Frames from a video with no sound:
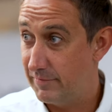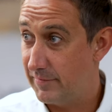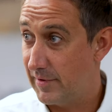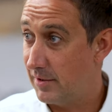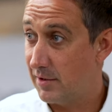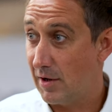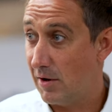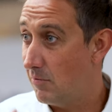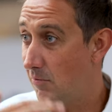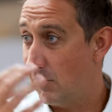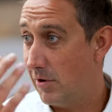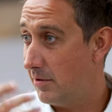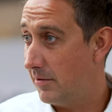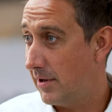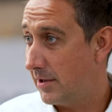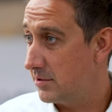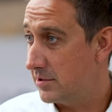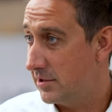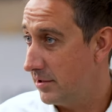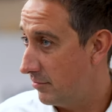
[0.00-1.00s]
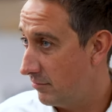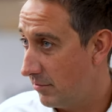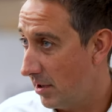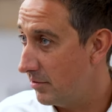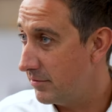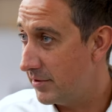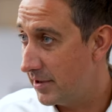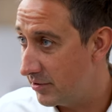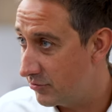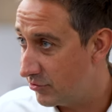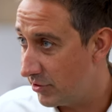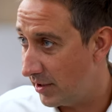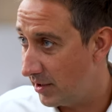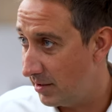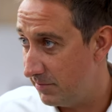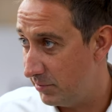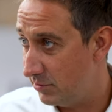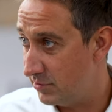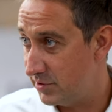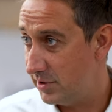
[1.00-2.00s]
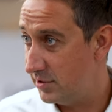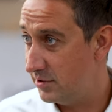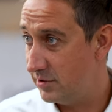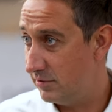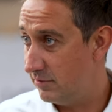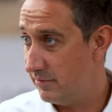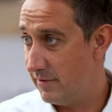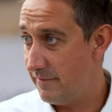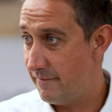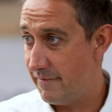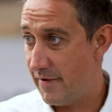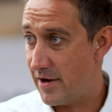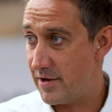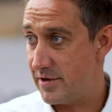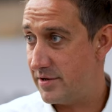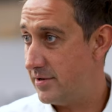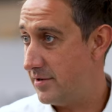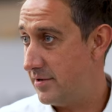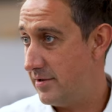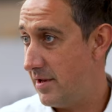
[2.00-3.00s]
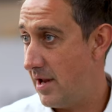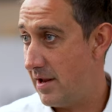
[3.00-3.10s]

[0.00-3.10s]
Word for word: they don't want to actually grow their training budgets or invest.